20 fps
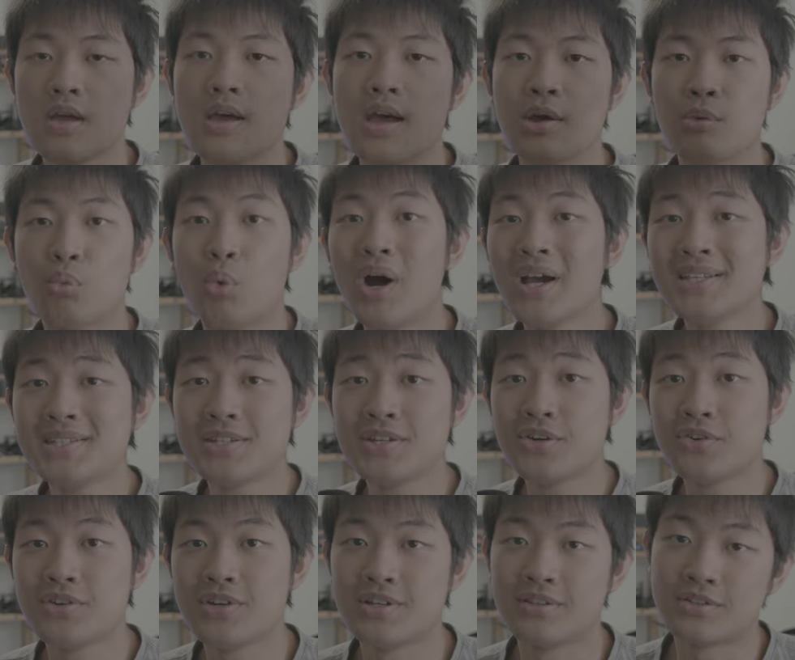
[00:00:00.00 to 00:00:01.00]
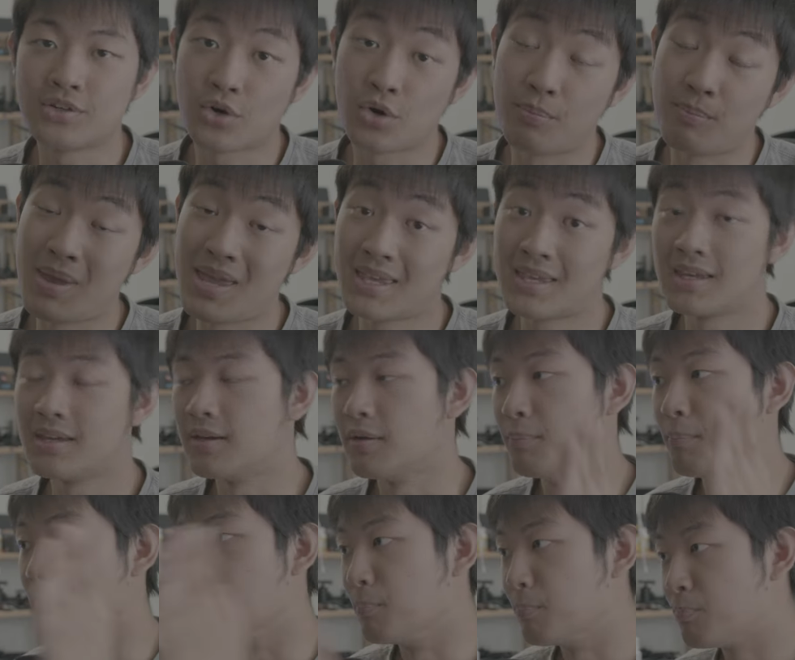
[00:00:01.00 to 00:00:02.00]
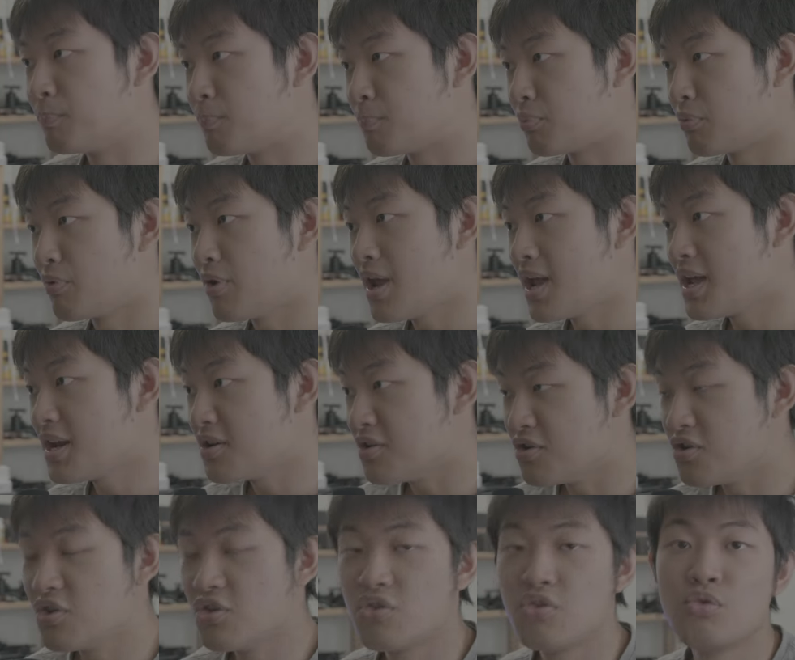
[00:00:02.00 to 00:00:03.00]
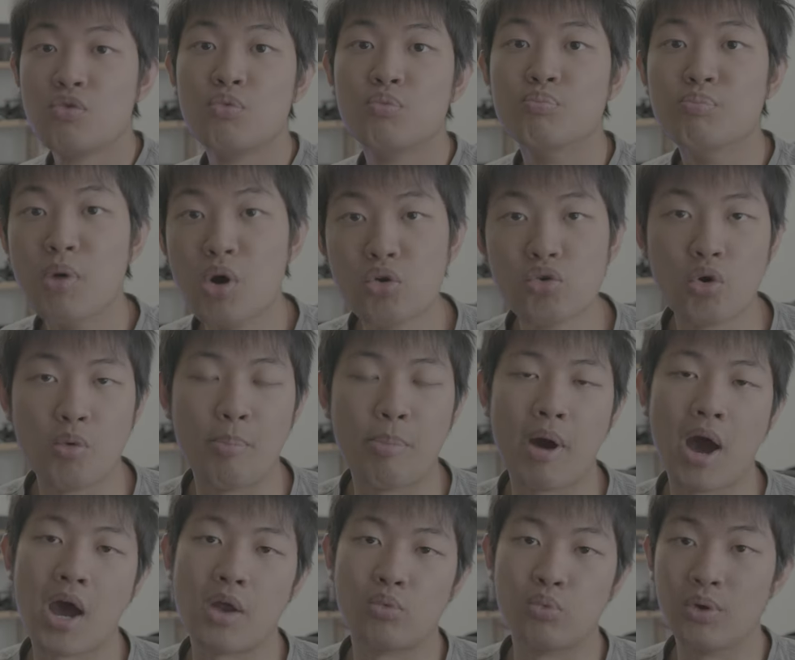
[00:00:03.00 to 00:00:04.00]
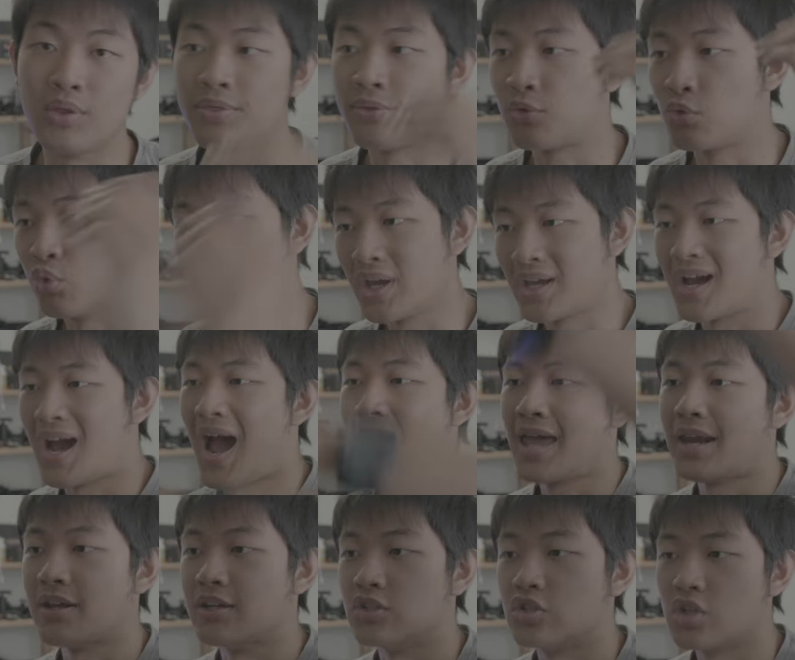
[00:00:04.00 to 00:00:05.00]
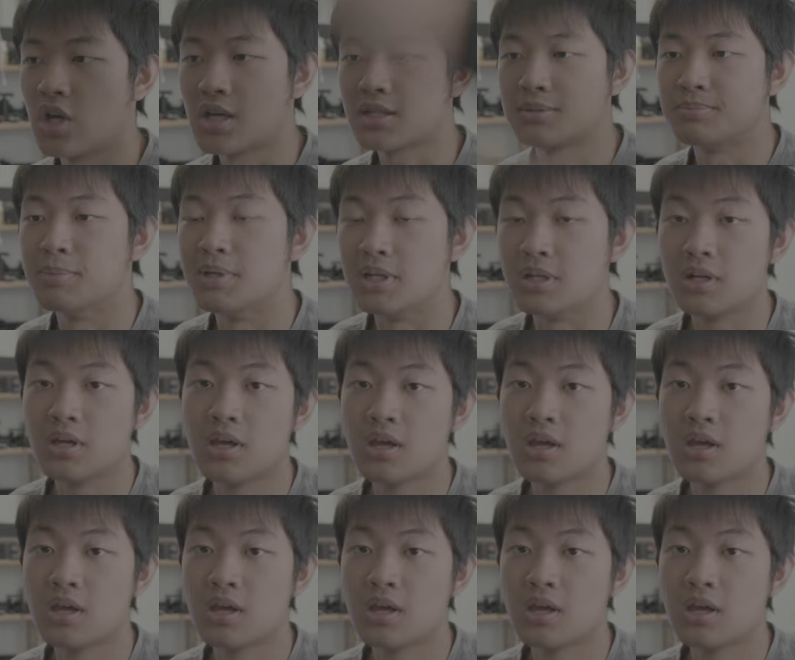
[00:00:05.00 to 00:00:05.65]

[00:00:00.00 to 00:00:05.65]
And why Sony and they are making a brand new monopod with quick height adjustment.